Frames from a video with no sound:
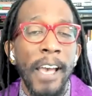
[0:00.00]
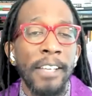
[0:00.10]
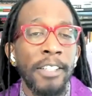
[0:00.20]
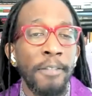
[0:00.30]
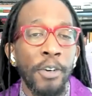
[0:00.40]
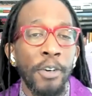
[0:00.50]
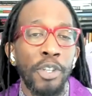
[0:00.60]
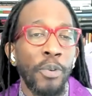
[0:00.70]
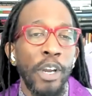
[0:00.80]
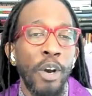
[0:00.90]
as in
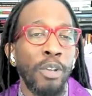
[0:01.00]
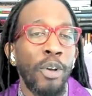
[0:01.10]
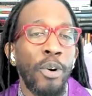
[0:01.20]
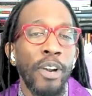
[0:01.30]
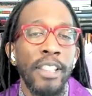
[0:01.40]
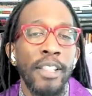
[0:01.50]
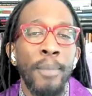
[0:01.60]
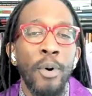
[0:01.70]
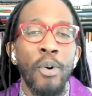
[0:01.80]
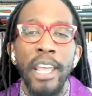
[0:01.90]
verse 3, O Lord, in the
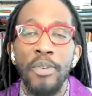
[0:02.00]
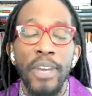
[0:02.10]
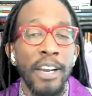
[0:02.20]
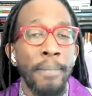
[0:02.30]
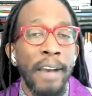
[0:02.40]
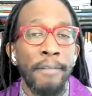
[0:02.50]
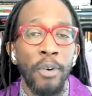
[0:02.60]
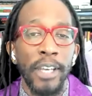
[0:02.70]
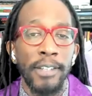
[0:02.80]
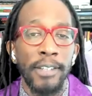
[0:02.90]
morning you hear my
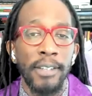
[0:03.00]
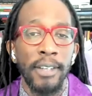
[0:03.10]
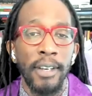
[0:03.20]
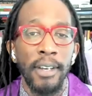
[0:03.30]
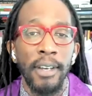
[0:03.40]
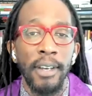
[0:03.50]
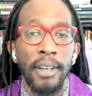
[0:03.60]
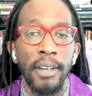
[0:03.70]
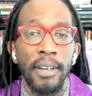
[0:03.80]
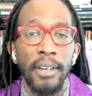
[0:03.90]
voice,
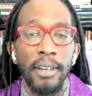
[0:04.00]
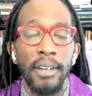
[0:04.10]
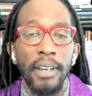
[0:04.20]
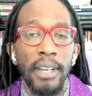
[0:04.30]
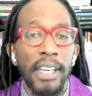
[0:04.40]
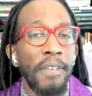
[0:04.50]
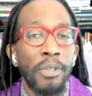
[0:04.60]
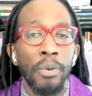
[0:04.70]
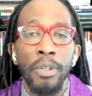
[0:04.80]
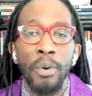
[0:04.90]
and
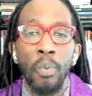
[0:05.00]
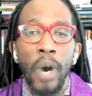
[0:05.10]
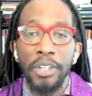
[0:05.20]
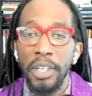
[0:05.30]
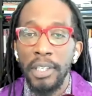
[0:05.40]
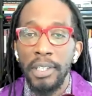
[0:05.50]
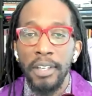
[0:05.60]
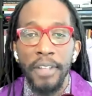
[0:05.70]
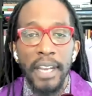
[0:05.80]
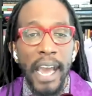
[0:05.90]
even through the
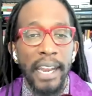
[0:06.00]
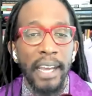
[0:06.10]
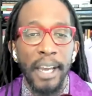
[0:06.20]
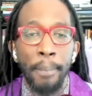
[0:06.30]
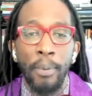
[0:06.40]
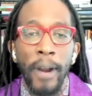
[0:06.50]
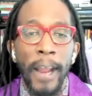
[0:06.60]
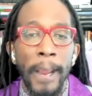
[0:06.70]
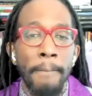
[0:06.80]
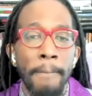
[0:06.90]
watches of the night as I
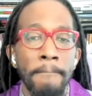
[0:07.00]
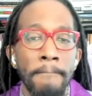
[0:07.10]
pray.